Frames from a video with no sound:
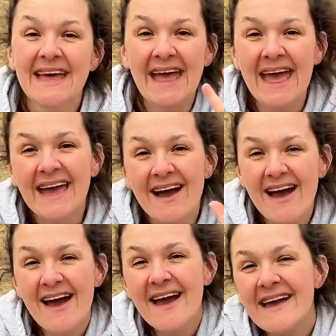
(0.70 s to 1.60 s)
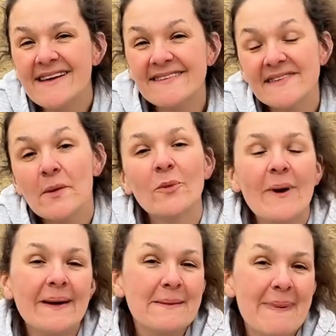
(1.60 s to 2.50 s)
Hey guys,
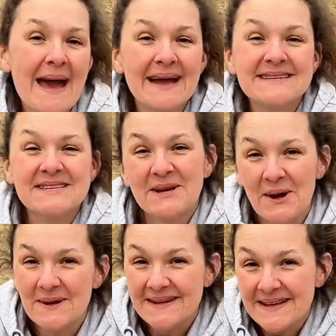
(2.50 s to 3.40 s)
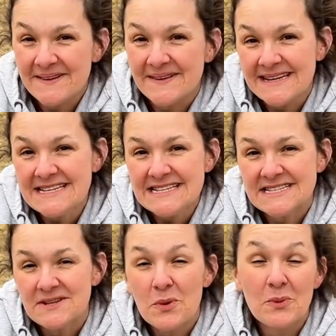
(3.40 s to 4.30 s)
welcome back to Garden in Greece.
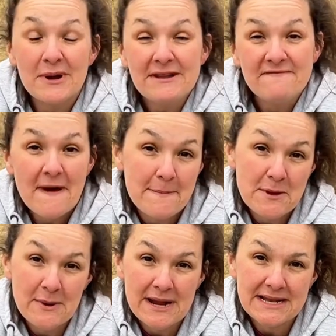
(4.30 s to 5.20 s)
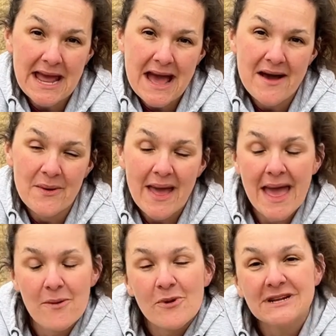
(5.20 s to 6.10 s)
We're in February now
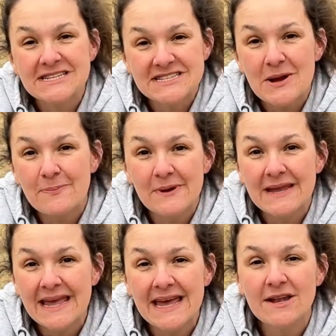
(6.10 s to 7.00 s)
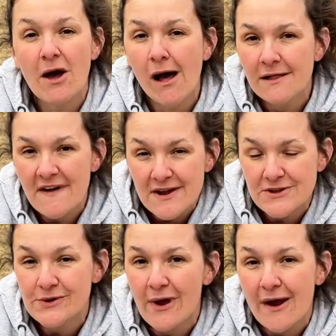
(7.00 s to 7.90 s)
and we're going to start putting in all of our
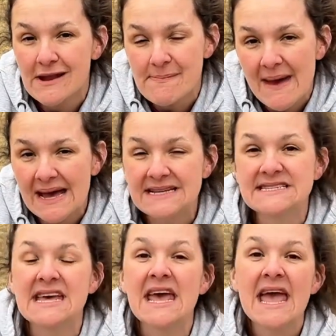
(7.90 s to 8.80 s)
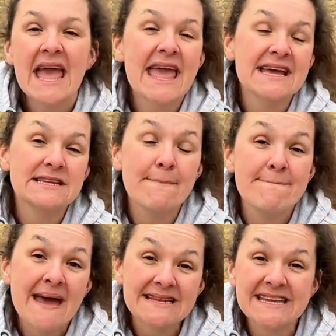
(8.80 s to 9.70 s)
new garden beds and
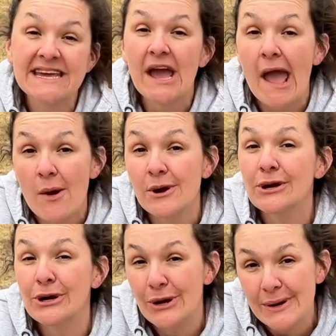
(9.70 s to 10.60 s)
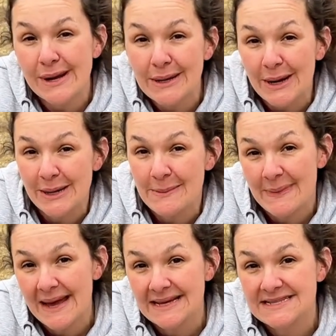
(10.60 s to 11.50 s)
amending our current garden
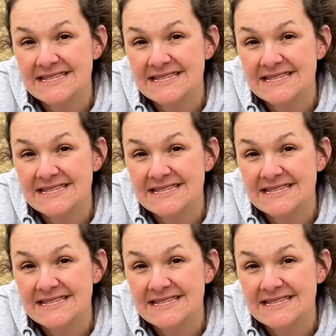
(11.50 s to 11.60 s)
beds.